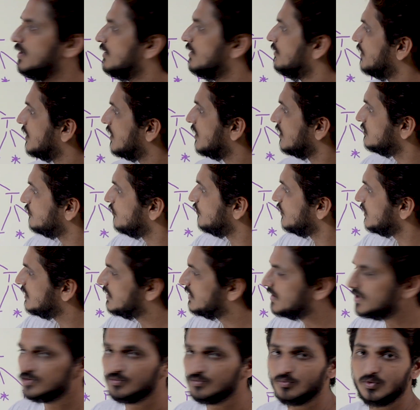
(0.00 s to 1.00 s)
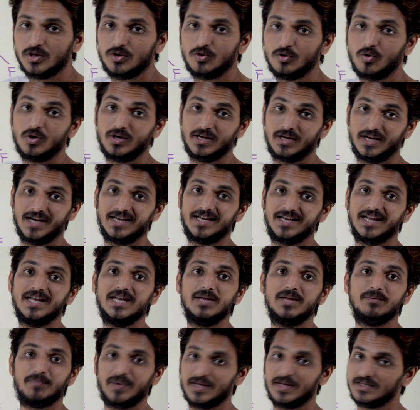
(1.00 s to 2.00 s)
Because with this, we don't get
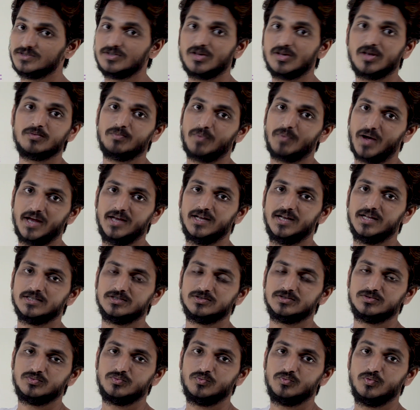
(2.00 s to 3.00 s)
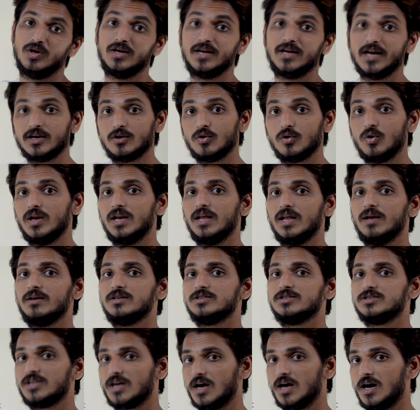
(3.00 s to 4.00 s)
any plus or minus. We'll get only
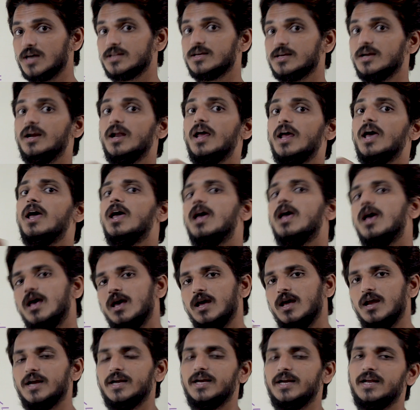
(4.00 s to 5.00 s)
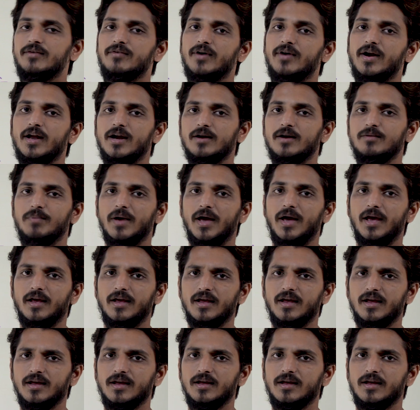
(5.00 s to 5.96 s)
star and divided by.